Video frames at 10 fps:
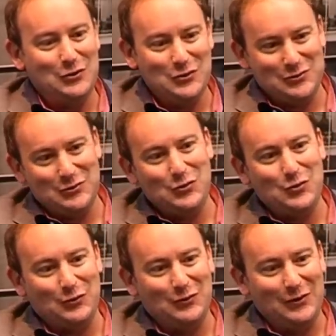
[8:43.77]
use in
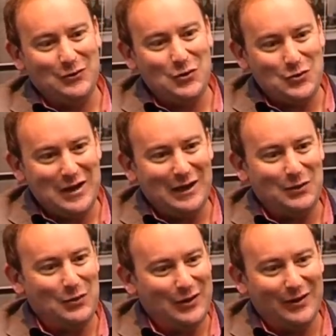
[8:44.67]
your
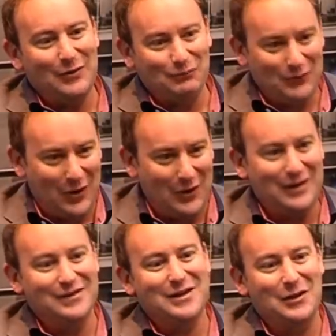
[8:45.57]
daily work, and I
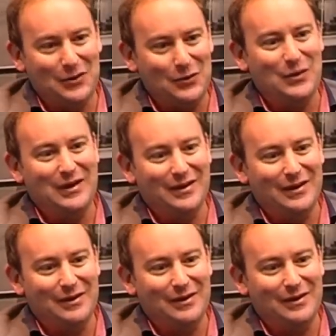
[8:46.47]
can tell you that we